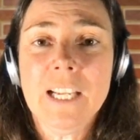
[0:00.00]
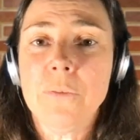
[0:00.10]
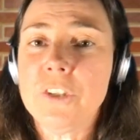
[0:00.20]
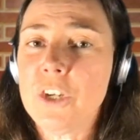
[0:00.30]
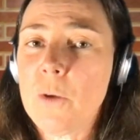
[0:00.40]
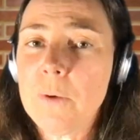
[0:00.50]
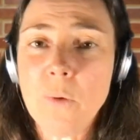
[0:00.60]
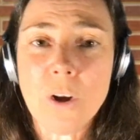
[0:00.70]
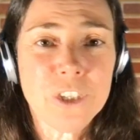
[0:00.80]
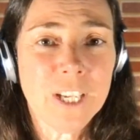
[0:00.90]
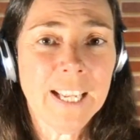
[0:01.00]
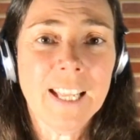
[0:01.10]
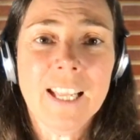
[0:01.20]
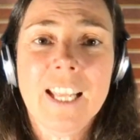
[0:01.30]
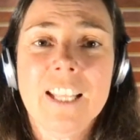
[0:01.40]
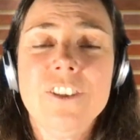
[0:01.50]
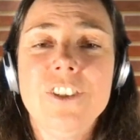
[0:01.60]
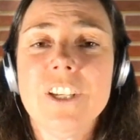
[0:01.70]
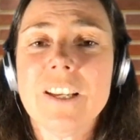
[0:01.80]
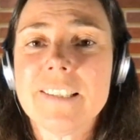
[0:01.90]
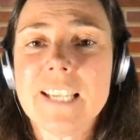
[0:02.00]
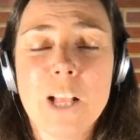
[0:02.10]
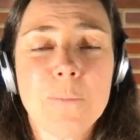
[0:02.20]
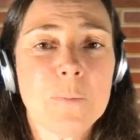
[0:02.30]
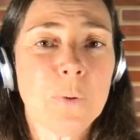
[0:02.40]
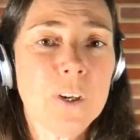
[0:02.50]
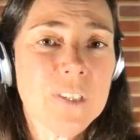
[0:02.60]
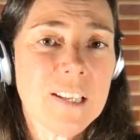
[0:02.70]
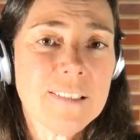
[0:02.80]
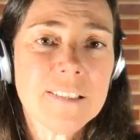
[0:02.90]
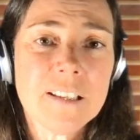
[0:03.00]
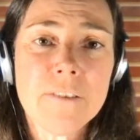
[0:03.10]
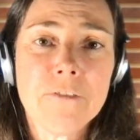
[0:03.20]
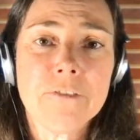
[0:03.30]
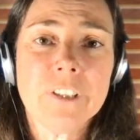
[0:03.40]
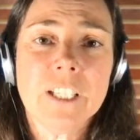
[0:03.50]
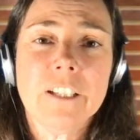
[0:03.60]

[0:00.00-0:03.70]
With nobody watching, just to help us process stuff,